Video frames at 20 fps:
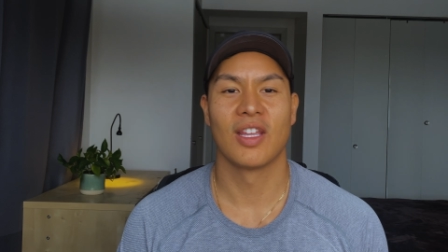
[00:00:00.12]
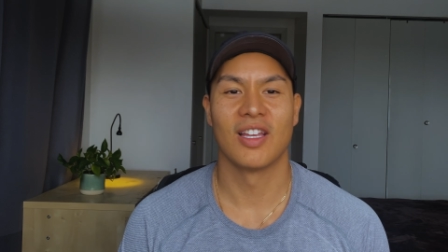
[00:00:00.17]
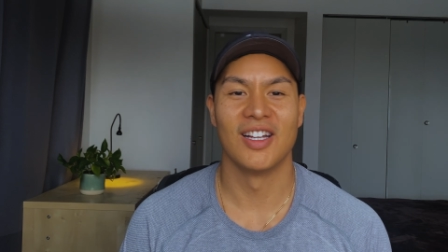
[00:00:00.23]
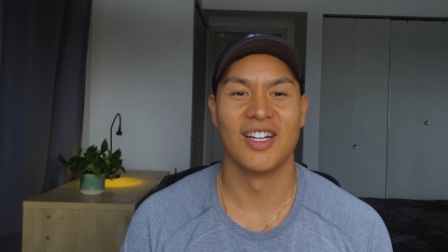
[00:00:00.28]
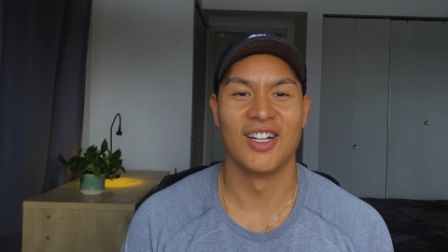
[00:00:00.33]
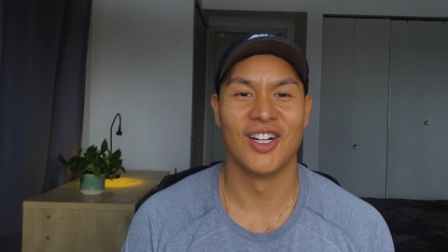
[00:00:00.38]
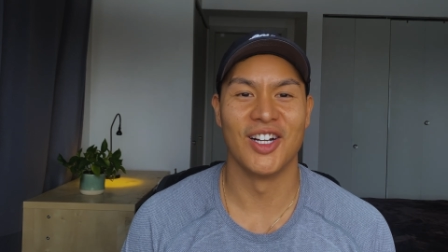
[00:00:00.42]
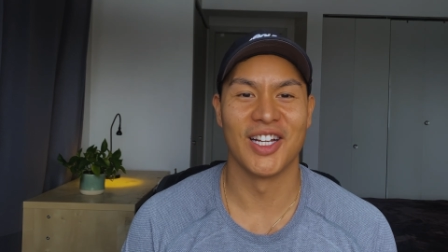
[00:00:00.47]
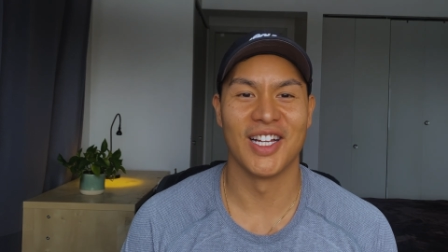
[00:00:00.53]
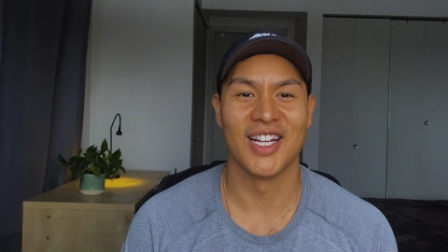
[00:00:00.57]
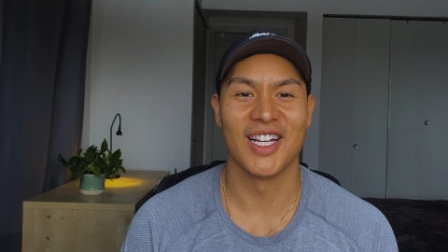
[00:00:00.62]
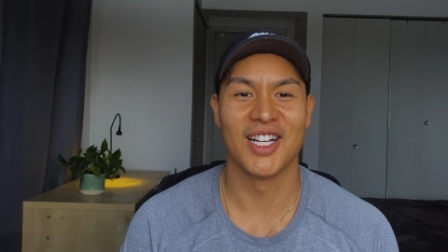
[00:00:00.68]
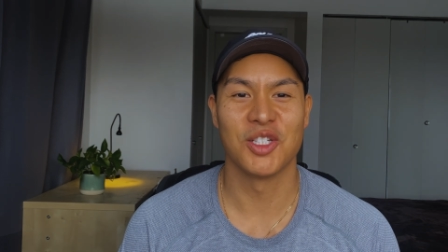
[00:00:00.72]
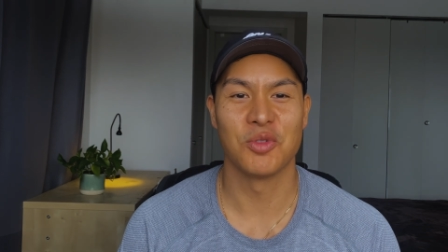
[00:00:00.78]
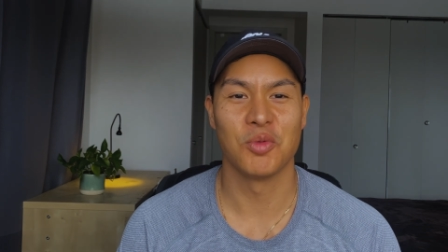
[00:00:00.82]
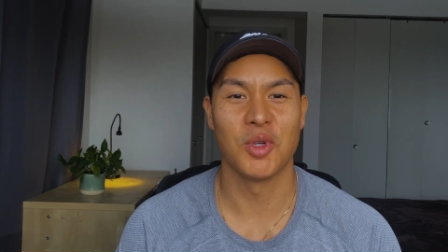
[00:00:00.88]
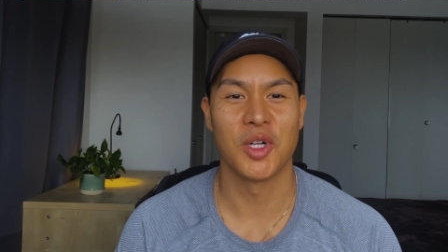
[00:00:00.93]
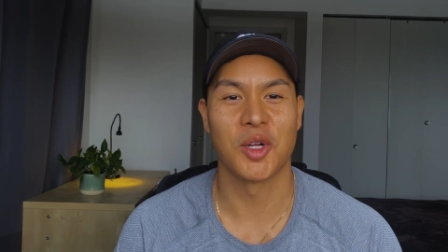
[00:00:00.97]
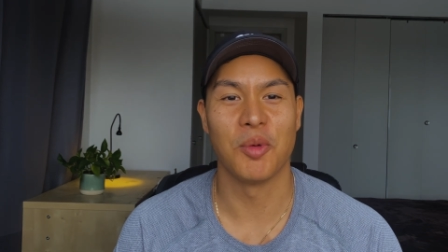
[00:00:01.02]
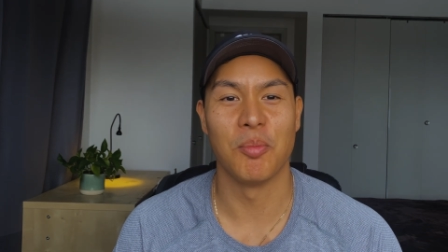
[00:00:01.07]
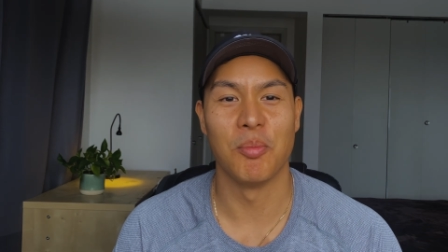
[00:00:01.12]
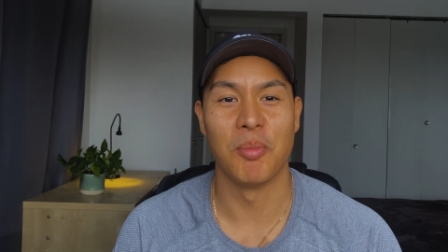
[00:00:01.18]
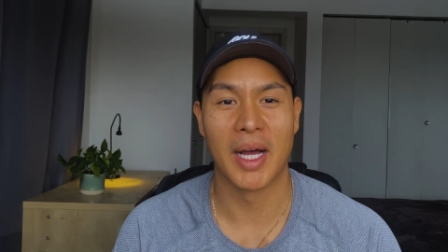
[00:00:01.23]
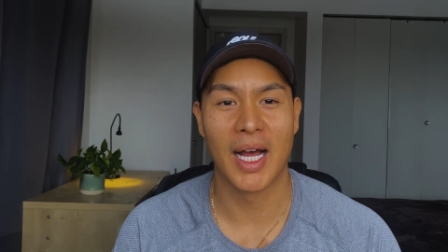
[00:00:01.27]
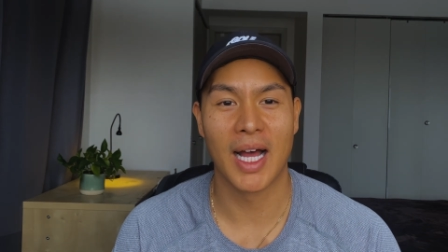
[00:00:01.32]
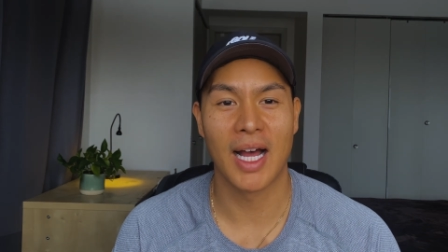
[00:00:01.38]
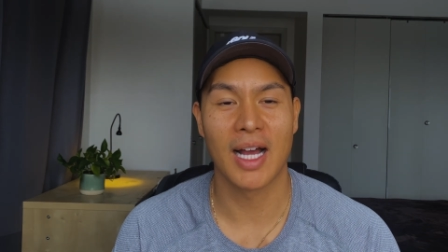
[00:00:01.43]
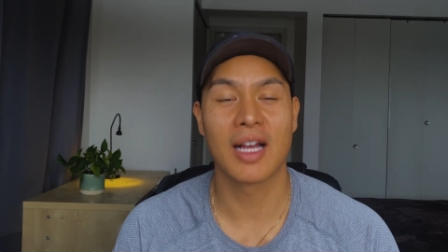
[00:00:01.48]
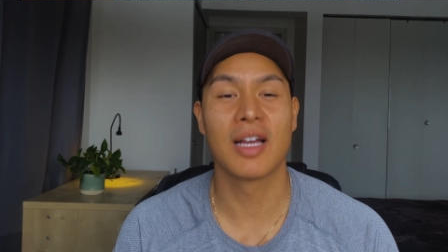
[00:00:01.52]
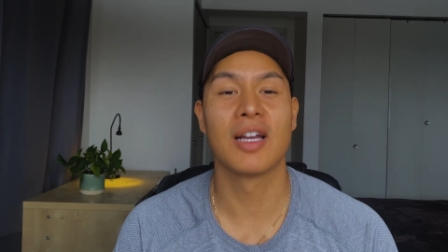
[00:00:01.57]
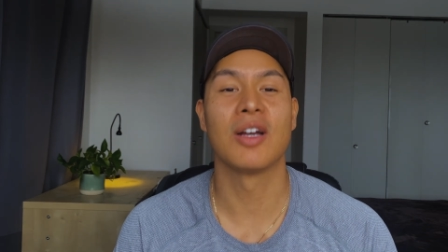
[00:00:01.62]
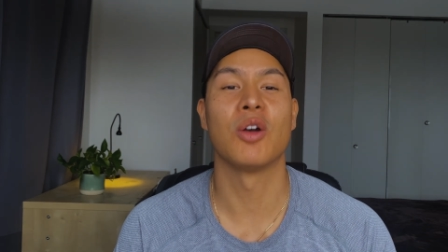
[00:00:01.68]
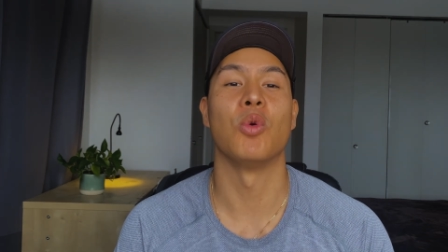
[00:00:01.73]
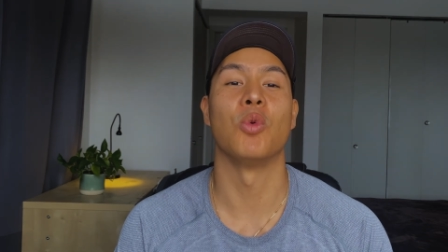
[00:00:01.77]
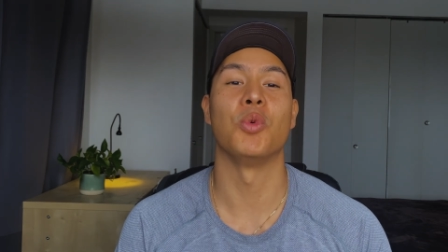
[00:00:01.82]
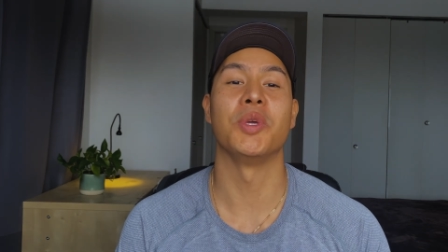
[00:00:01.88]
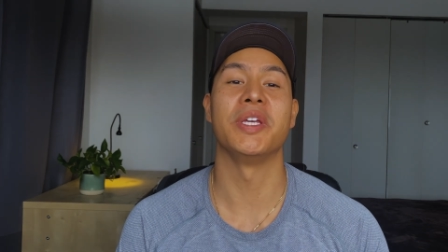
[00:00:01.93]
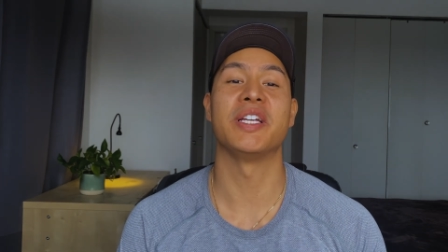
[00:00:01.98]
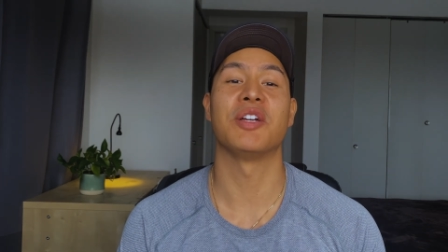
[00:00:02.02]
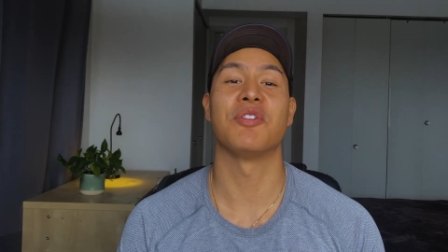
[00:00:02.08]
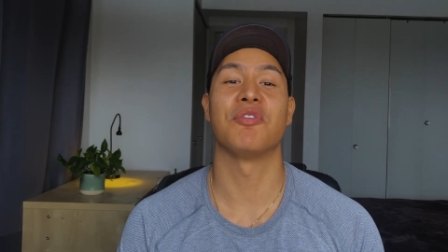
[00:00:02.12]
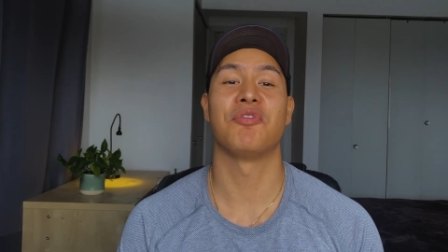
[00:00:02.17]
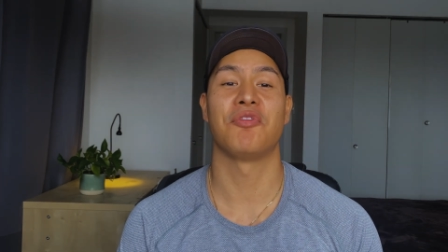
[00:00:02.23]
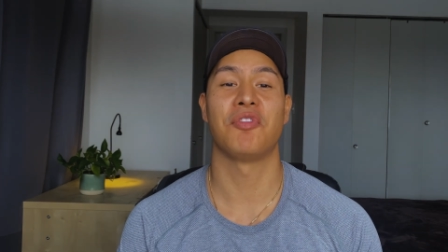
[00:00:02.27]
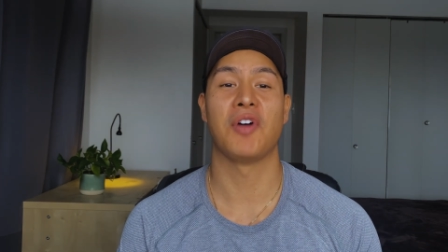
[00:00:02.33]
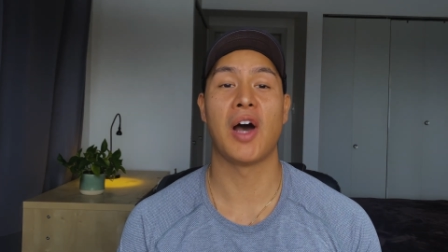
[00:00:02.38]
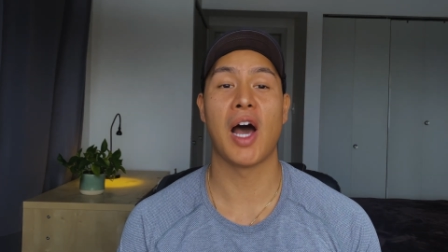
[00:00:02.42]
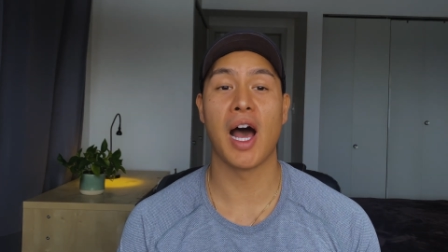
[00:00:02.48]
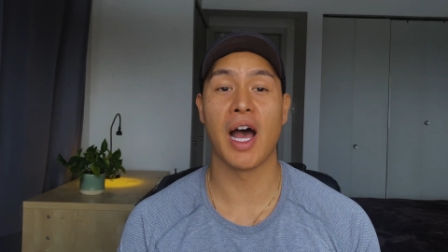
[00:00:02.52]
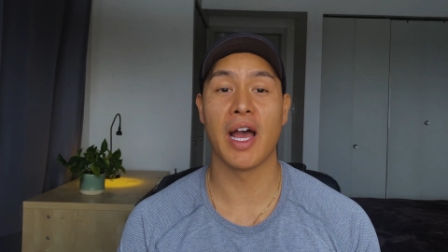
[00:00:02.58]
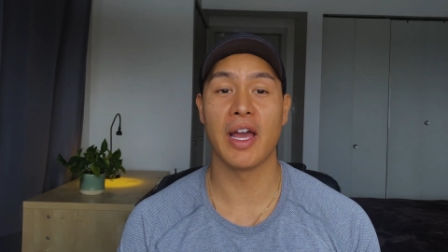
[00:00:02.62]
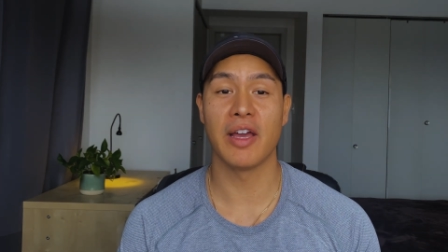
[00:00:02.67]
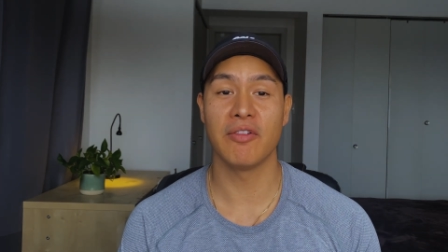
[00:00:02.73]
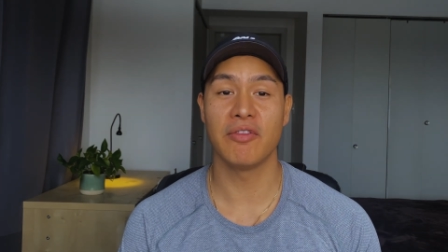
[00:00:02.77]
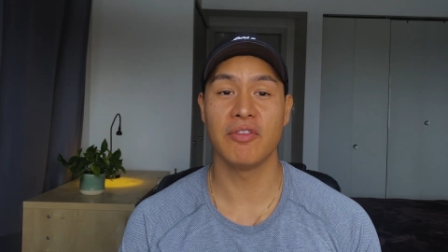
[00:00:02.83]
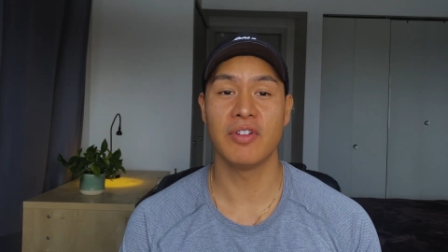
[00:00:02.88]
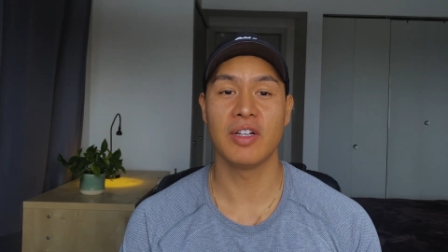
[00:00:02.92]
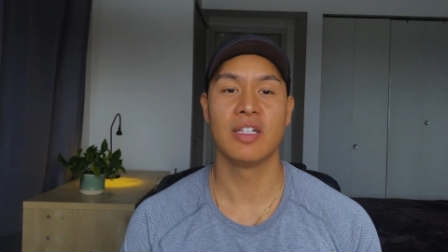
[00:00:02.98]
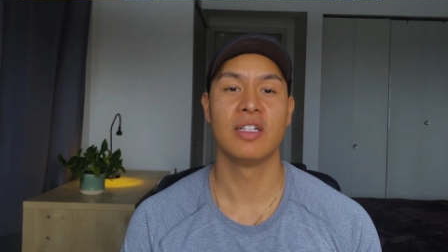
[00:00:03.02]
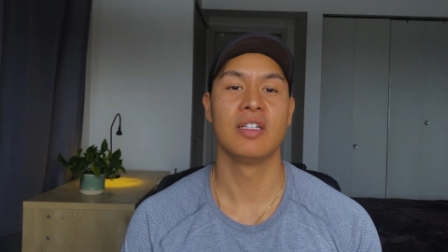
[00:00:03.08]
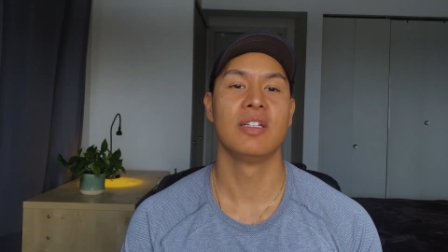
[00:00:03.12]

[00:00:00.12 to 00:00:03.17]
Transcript: All right, guys, welcome back. Week five.